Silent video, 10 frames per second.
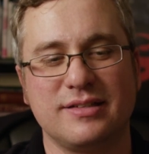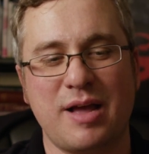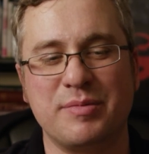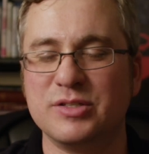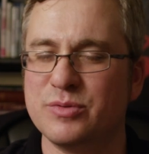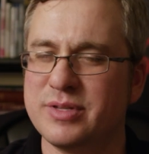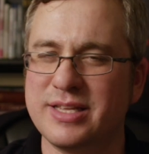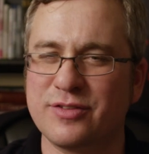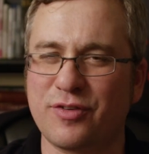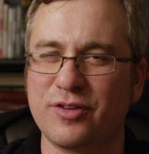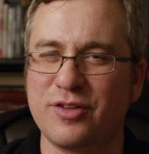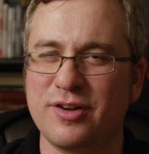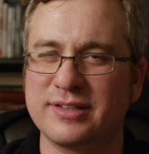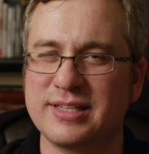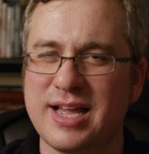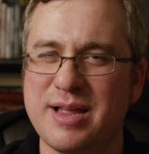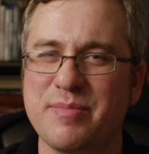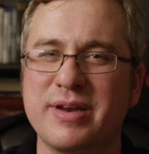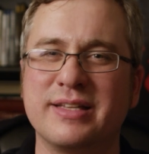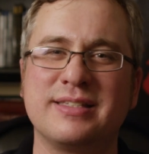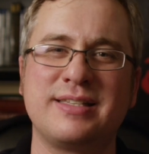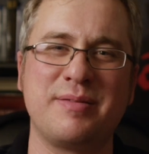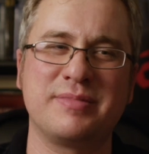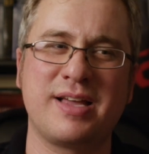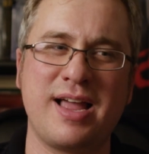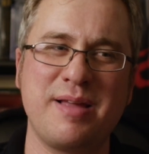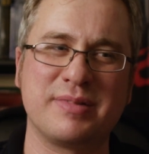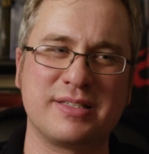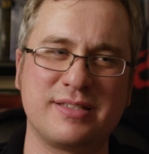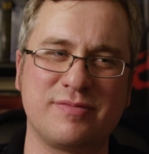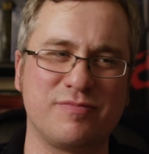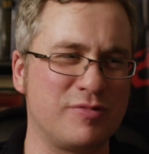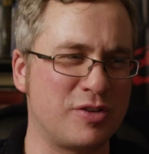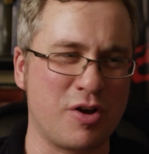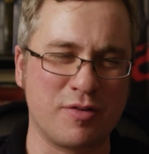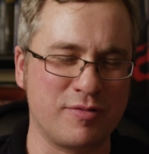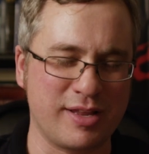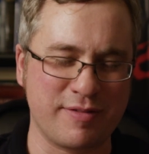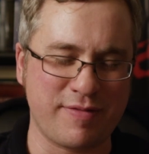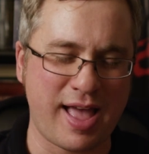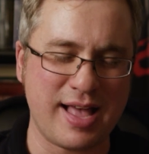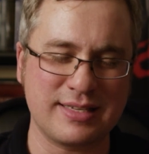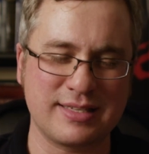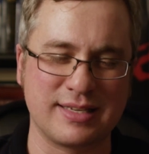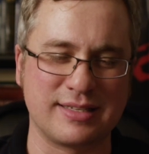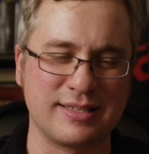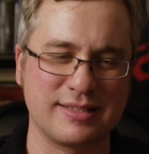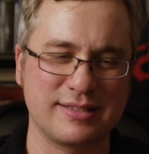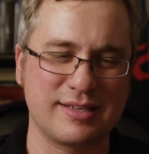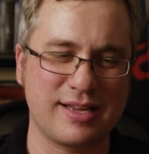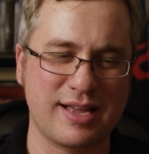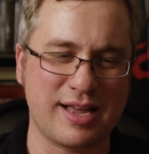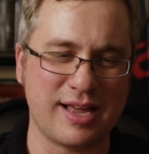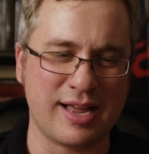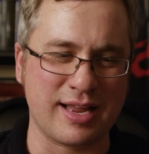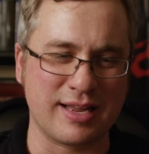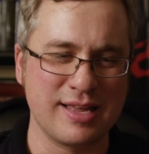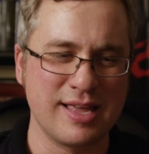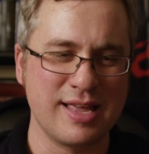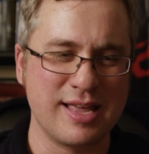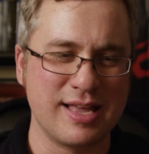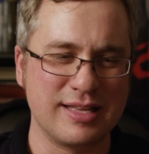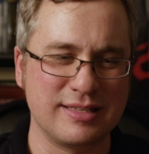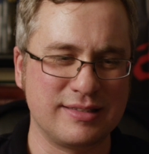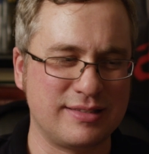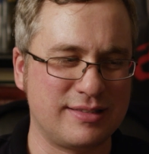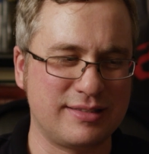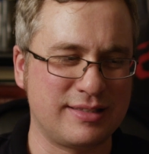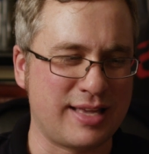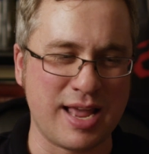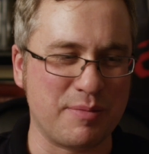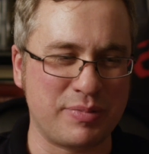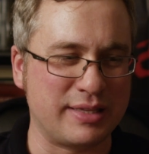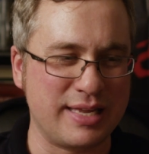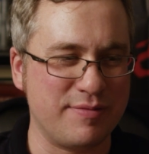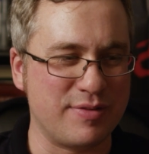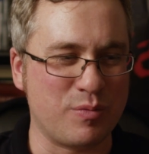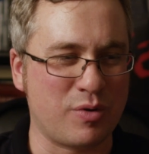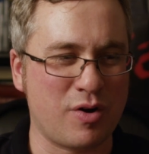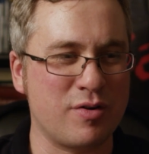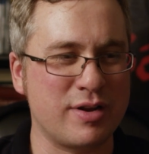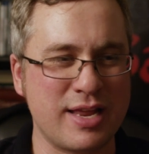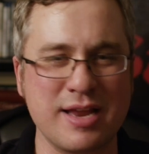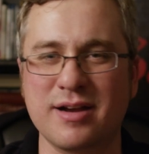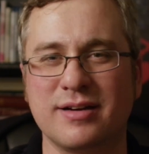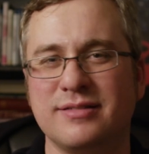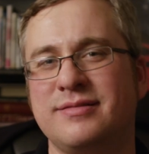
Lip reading: I've been doing these for a long time, but at the same time, it's gone really fast, and I can't believe that we're already here.